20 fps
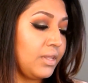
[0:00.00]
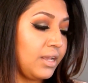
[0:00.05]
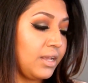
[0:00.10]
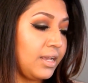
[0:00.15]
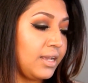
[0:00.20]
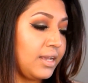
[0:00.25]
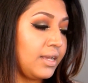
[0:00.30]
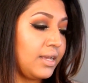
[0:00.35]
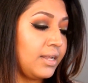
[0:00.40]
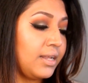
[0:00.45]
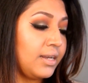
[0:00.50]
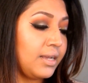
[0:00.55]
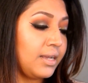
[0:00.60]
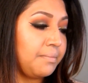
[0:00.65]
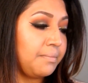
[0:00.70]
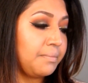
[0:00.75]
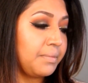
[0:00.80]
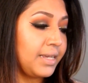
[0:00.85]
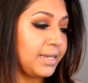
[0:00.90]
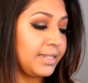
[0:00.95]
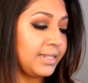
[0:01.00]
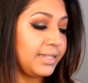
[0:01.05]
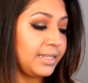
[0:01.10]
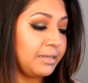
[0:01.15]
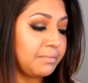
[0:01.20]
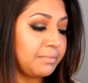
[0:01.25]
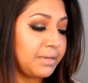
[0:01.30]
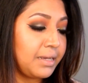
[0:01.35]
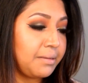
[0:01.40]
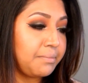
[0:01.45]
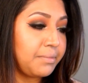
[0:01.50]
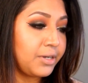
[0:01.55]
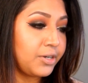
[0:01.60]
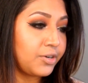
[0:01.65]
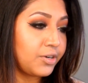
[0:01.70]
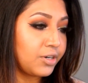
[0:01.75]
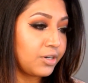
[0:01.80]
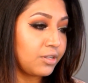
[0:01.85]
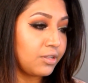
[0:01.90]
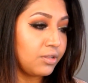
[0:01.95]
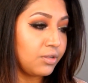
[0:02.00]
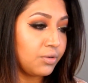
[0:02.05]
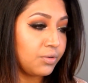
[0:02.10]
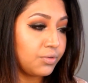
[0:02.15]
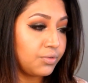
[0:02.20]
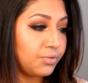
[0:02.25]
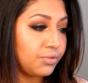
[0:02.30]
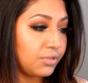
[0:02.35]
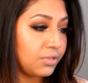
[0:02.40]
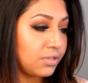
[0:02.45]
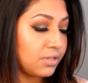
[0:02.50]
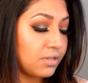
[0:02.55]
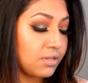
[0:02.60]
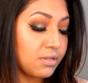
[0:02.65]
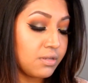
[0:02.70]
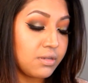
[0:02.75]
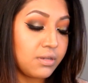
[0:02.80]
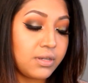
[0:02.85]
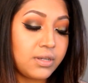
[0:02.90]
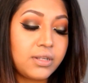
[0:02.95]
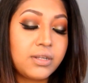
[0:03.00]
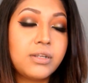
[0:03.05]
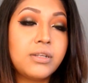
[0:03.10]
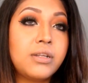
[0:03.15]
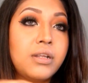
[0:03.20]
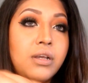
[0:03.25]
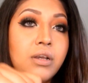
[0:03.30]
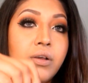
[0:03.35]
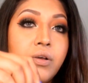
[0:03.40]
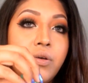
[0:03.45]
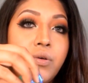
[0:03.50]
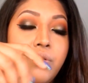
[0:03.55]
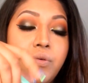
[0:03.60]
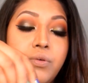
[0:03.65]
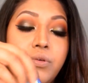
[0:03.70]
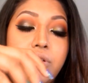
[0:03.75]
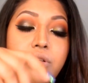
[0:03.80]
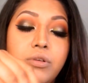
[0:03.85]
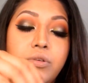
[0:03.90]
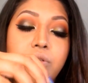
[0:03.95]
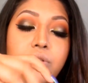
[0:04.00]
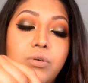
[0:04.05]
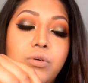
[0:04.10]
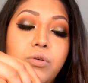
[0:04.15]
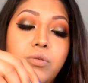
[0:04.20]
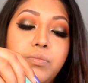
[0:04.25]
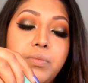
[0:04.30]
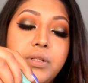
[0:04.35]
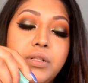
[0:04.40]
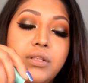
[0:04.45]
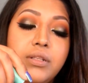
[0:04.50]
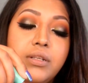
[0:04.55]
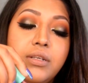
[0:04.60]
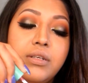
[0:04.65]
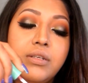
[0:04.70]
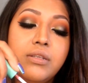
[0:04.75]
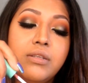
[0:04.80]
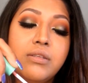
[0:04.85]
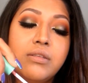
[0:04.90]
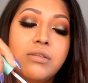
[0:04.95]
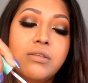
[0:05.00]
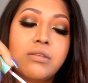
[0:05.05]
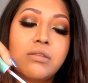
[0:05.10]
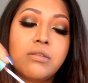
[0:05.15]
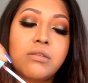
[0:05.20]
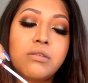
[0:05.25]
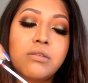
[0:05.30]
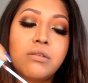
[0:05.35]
And I'm getting my mirror closed. And now you open this.